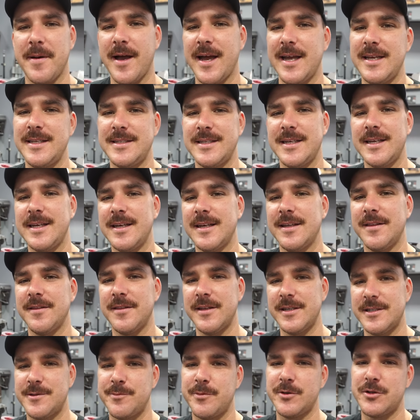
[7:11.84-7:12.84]
painting
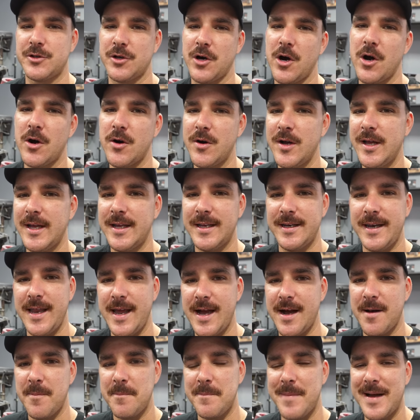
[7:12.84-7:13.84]
this Patrol.
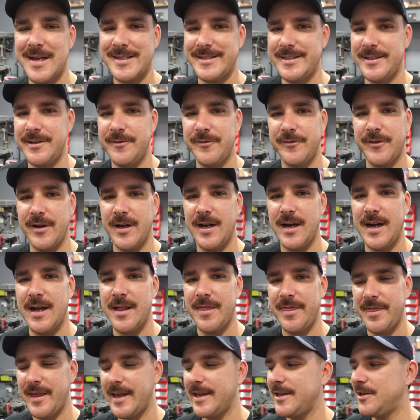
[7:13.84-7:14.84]
Now, massive uh,
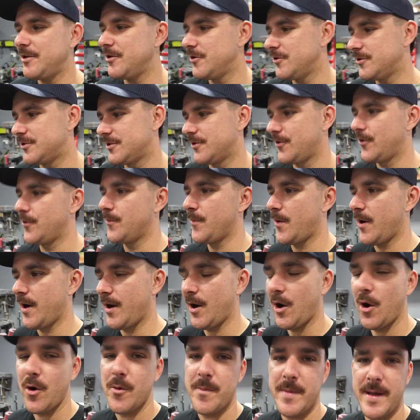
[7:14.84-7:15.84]
thank you to my
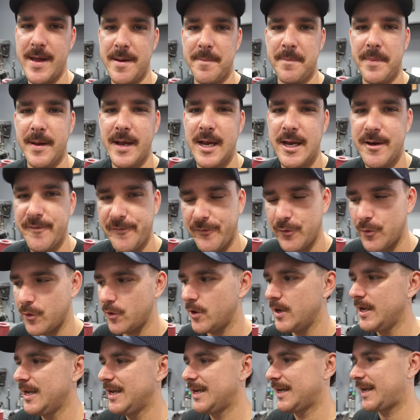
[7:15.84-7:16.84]
old man, Pete,
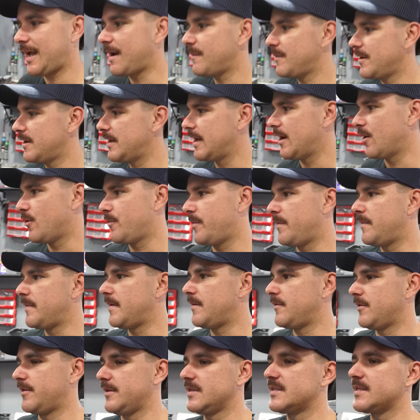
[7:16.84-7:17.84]
for coming and helping
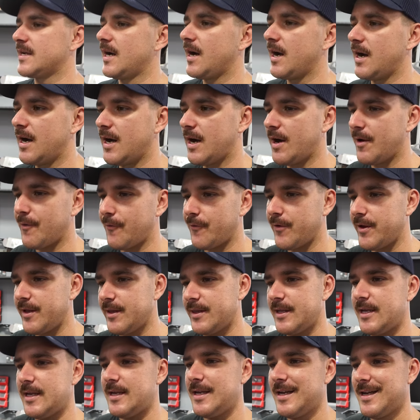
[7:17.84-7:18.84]
me with this car. I
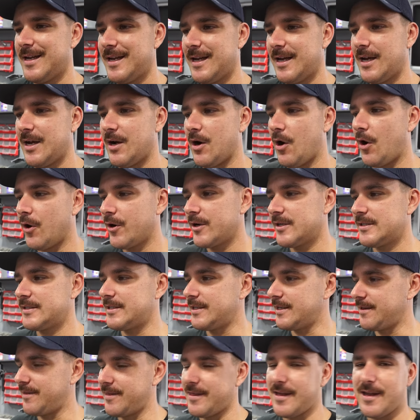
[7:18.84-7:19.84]
really,
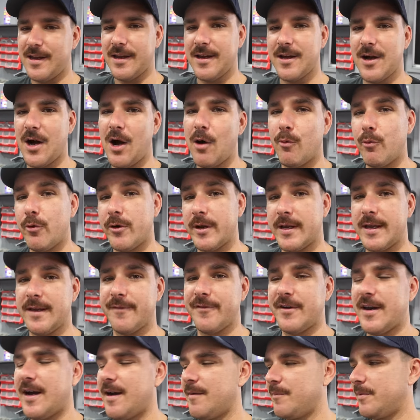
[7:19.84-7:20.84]
honestly think I would have
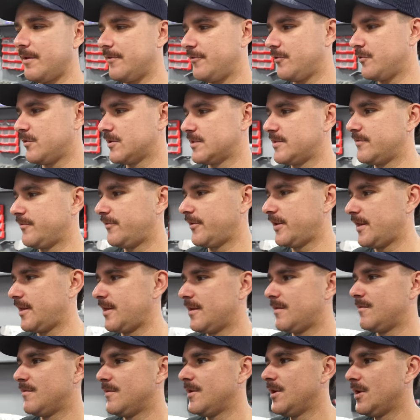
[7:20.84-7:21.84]
given up if it wasn't for
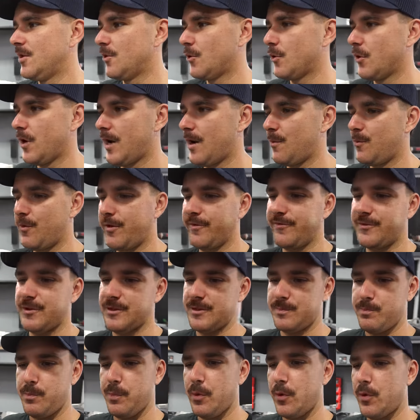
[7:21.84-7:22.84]
him, or I would have
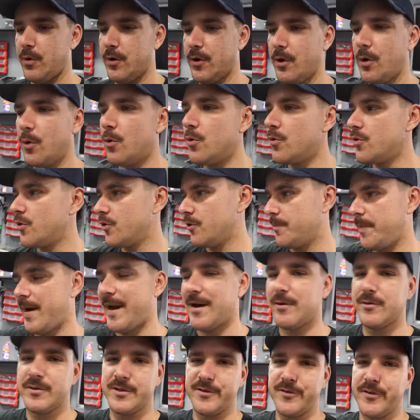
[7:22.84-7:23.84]
just bought all new
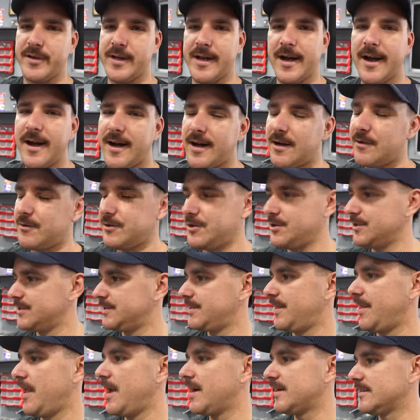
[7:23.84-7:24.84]
panels for the car, which is
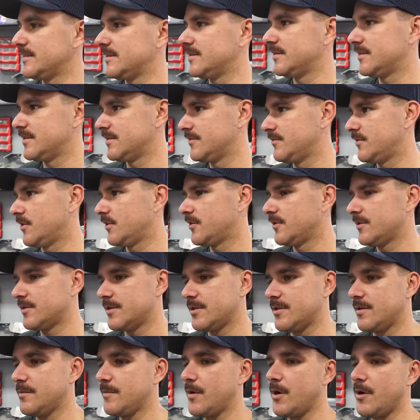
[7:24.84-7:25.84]
thousands of
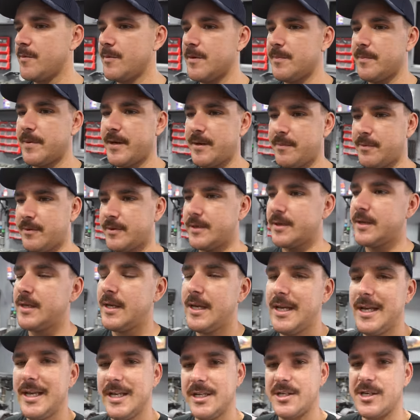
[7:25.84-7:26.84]
dollars at the moment. People are
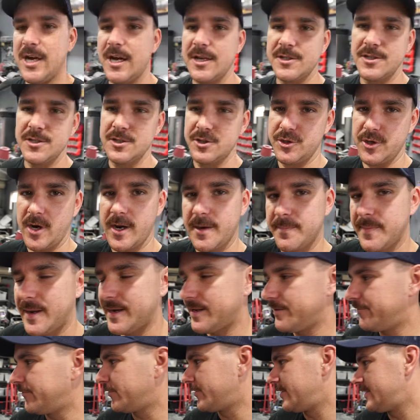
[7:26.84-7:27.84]
charging drug
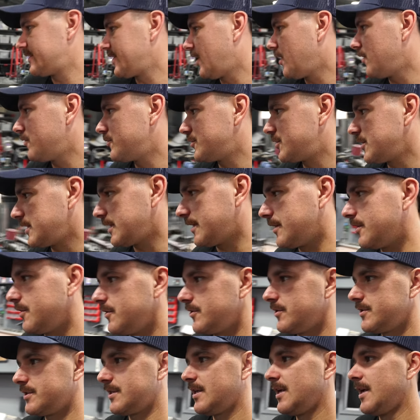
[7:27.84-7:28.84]
money for these old G
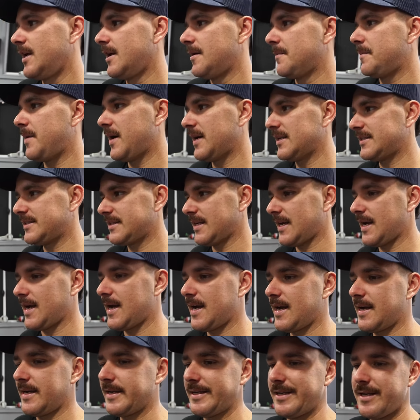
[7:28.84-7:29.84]
Qs. But
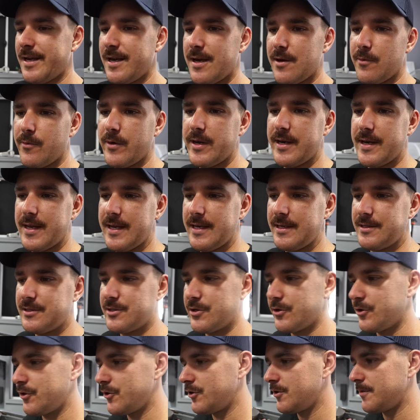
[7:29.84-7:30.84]
uh, yeah, we need
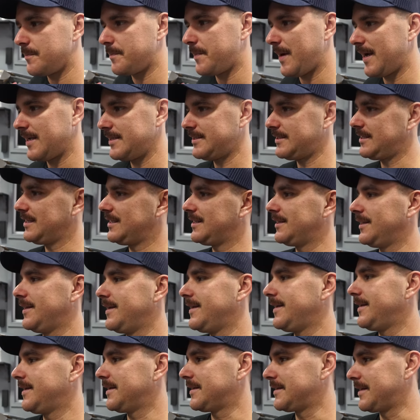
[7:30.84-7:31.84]
to
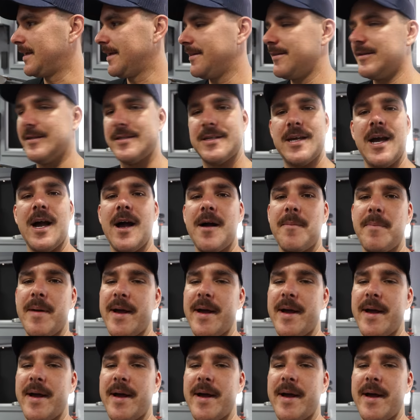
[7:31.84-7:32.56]
basically get this car